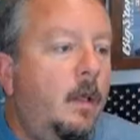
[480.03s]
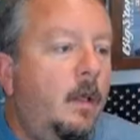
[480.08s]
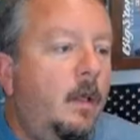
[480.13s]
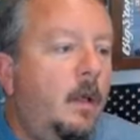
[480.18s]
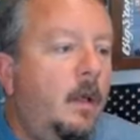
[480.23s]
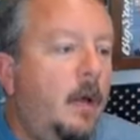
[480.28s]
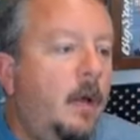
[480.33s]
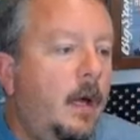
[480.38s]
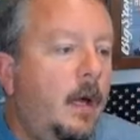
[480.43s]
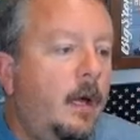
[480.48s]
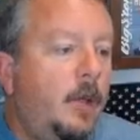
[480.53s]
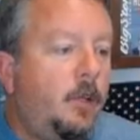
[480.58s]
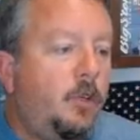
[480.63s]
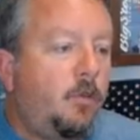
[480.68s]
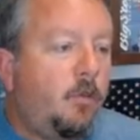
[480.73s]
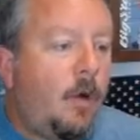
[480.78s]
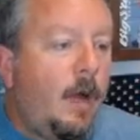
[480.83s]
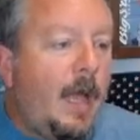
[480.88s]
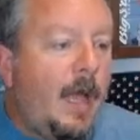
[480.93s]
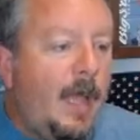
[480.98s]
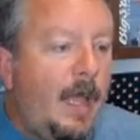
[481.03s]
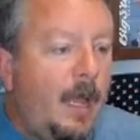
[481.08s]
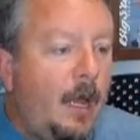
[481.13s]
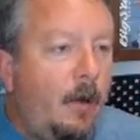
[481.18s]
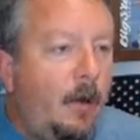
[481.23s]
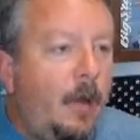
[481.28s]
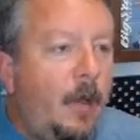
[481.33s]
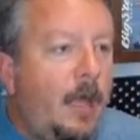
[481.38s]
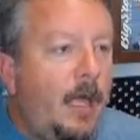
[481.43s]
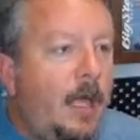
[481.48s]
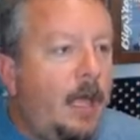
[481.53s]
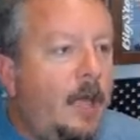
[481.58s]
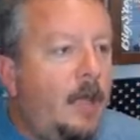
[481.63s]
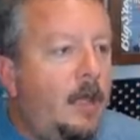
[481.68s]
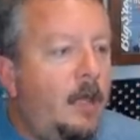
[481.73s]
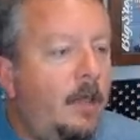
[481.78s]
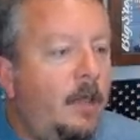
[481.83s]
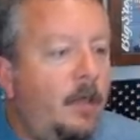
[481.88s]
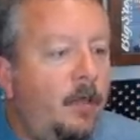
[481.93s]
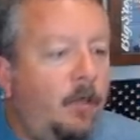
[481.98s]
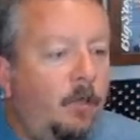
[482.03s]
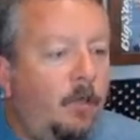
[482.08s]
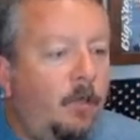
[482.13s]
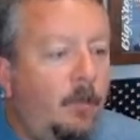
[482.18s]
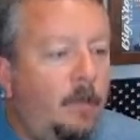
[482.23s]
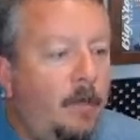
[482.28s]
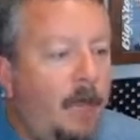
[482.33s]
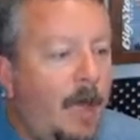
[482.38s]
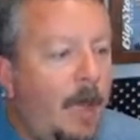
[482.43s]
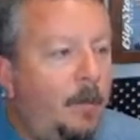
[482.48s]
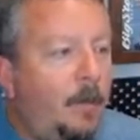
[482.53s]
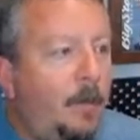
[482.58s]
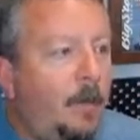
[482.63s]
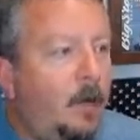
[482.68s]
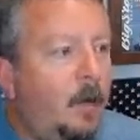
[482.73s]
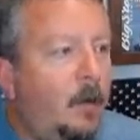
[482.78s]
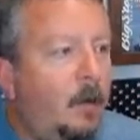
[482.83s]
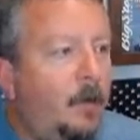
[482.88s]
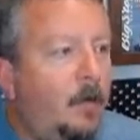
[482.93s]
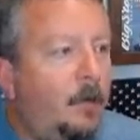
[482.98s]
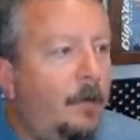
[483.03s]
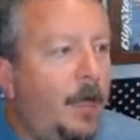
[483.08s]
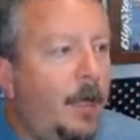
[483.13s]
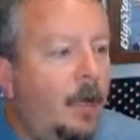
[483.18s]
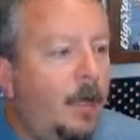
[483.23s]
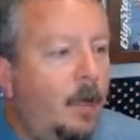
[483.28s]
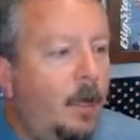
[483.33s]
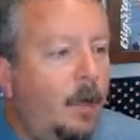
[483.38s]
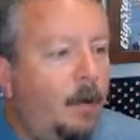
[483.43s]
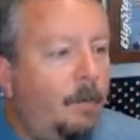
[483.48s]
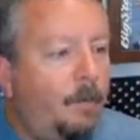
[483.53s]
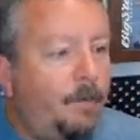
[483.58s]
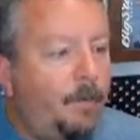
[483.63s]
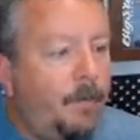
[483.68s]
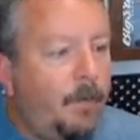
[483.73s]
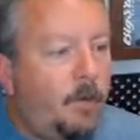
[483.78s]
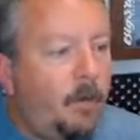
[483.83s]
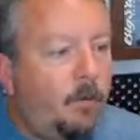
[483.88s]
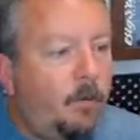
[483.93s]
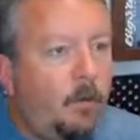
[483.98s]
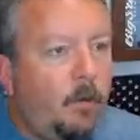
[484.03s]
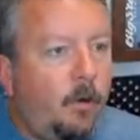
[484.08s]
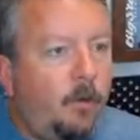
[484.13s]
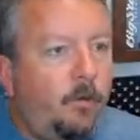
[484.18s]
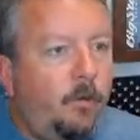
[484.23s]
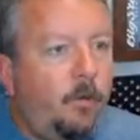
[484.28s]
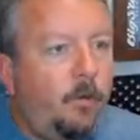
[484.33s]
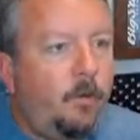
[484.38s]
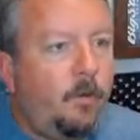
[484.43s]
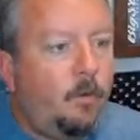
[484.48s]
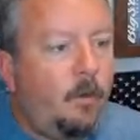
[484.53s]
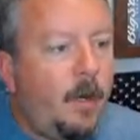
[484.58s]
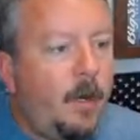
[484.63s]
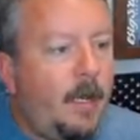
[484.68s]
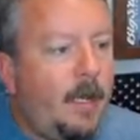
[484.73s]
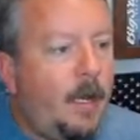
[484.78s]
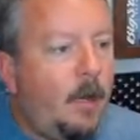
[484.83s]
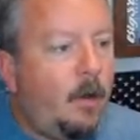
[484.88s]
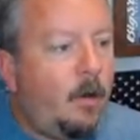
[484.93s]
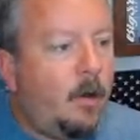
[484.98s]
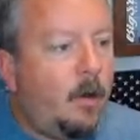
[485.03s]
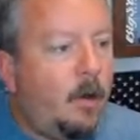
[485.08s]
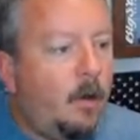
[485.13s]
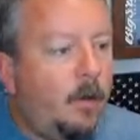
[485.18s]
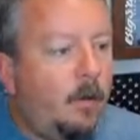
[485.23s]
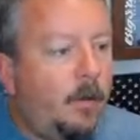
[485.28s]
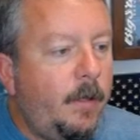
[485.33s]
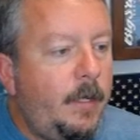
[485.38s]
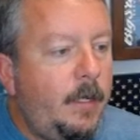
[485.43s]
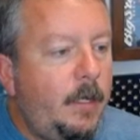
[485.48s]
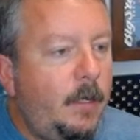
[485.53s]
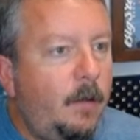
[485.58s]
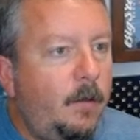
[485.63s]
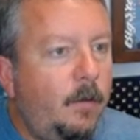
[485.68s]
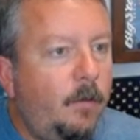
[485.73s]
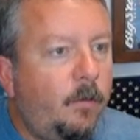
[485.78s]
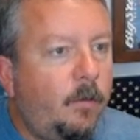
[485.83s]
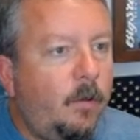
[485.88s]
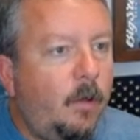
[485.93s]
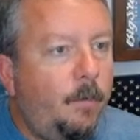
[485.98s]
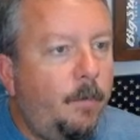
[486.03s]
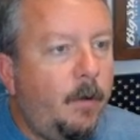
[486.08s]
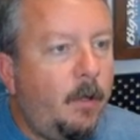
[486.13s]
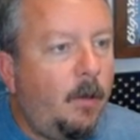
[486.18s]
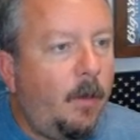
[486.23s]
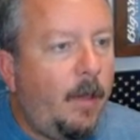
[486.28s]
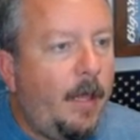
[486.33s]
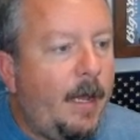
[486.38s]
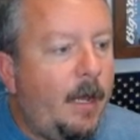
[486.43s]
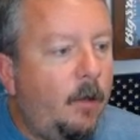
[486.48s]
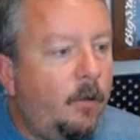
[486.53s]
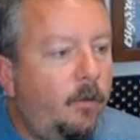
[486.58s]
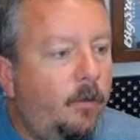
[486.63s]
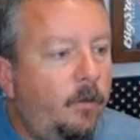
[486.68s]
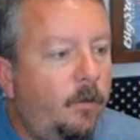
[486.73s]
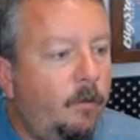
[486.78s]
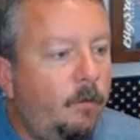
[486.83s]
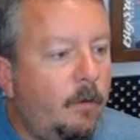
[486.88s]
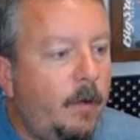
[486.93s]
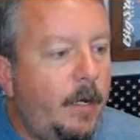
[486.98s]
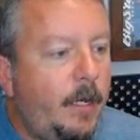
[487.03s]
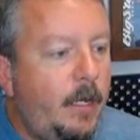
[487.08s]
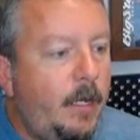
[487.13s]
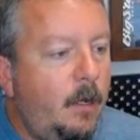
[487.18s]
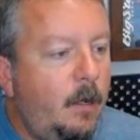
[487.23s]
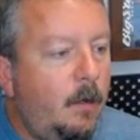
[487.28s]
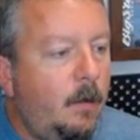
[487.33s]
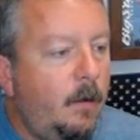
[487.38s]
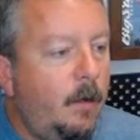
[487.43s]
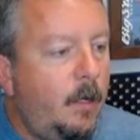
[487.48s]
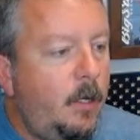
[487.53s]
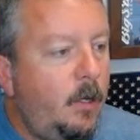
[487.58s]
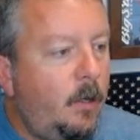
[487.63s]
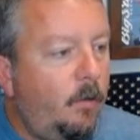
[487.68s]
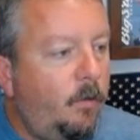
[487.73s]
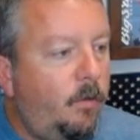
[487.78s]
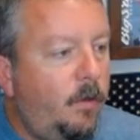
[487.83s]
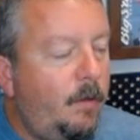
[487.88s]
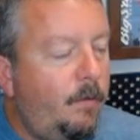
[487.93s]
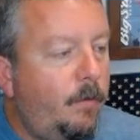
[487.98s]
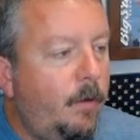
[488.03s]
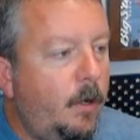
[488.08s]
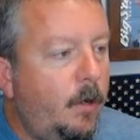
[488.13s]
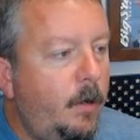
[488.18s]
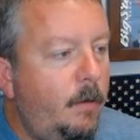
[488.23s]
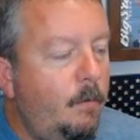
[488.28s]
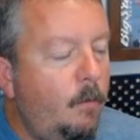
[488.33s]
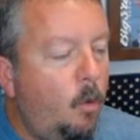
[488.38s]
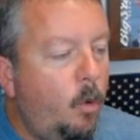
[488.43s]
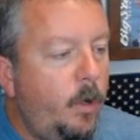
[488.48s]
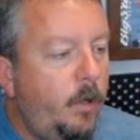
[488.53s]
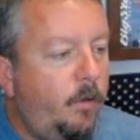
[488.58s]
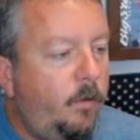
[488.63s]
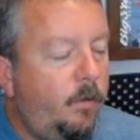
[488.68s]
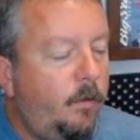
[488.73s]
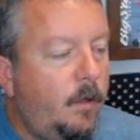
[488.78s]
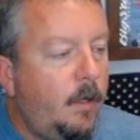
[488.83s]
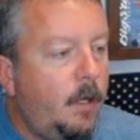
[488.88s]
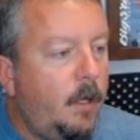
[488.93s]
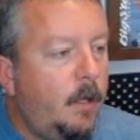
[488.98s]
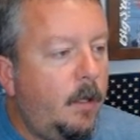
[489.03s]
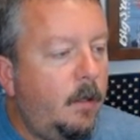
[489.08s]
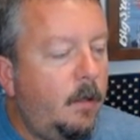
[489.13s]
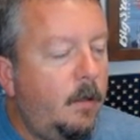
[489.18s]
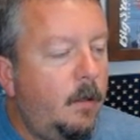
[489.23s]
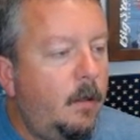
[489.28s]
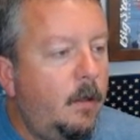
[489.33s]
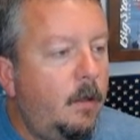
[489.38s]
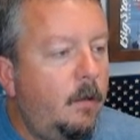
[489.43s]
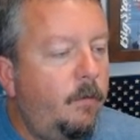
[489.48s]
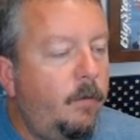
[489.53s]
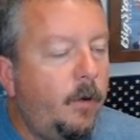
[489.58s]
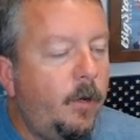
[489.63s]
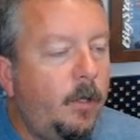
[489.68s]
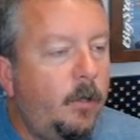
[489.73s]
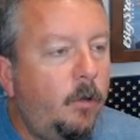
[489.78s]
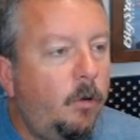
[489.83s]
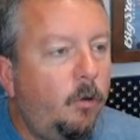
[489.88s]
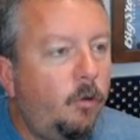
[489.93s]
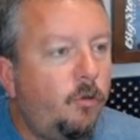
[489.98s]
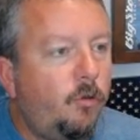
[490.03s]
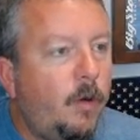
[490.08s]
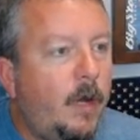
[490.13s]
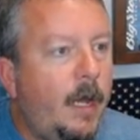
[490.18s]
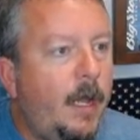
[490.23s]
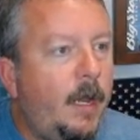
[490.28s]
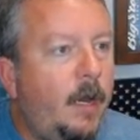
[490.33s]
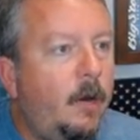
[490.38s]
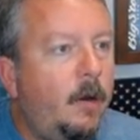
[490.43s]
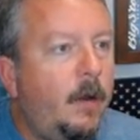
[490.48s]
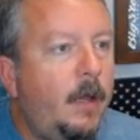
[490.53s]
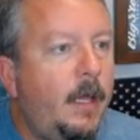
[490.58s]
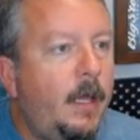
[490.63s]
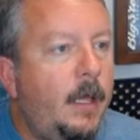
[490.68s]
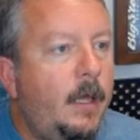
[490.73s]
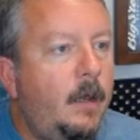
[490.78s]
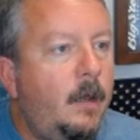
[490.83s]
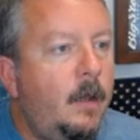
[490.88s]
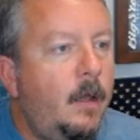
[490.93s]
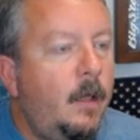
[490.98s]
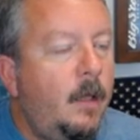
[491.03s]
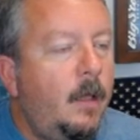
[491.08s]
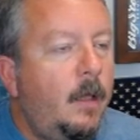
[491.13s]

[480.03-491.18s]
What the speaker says: Dry air ahead. This is a map here that this is our system right now. Currently, this clump of clouds right here. And you can see very moist, very little dry air ahead.